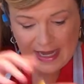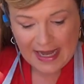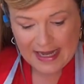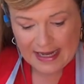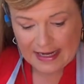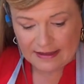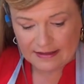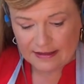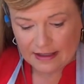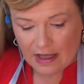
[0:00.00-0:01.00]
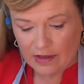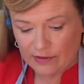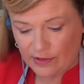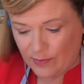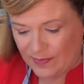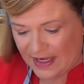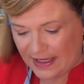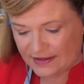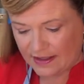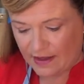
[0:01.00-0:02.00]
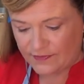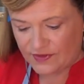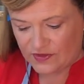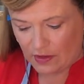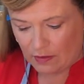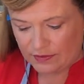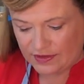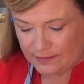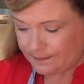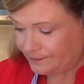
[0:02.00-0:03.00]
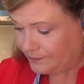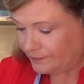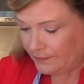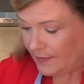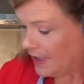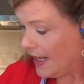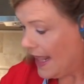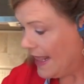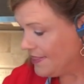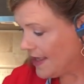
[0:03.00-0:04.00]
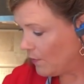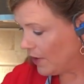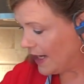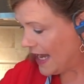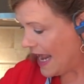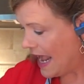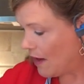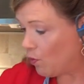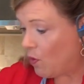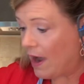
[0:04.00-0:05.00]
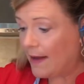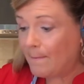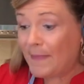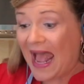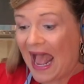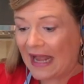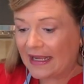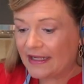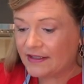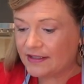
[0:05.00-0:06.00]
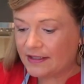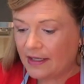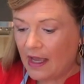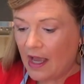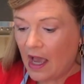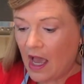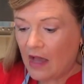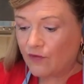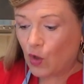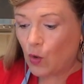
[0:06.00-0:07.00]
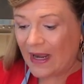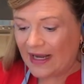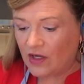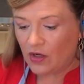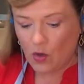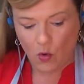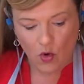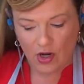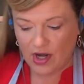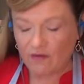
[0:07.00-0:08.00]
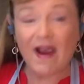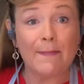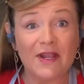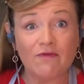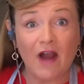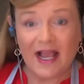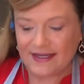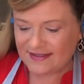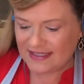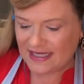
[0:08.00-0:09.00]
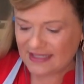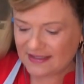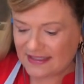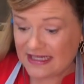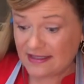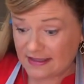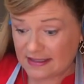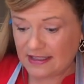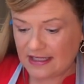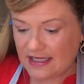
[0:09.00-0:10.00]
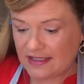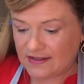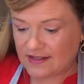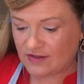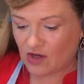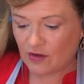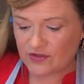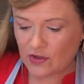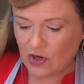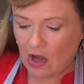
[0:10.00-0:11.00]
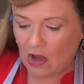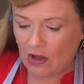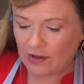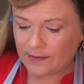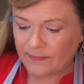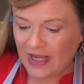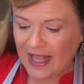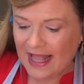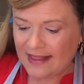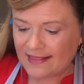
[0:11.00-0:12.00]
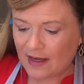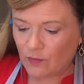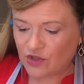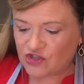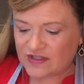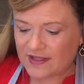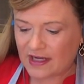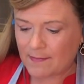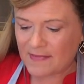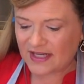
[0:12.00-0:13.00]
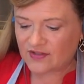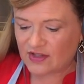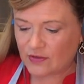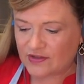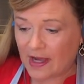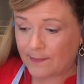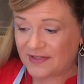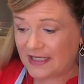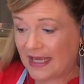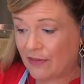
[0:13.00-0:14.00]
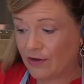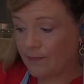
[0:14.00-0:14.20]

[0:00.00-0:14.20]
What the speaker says: and a little bit of salt. And then we're gonna add 1 packet of quick or rapid rise yeast, instant yeast it's also called. And then we're just gonna mix those up together.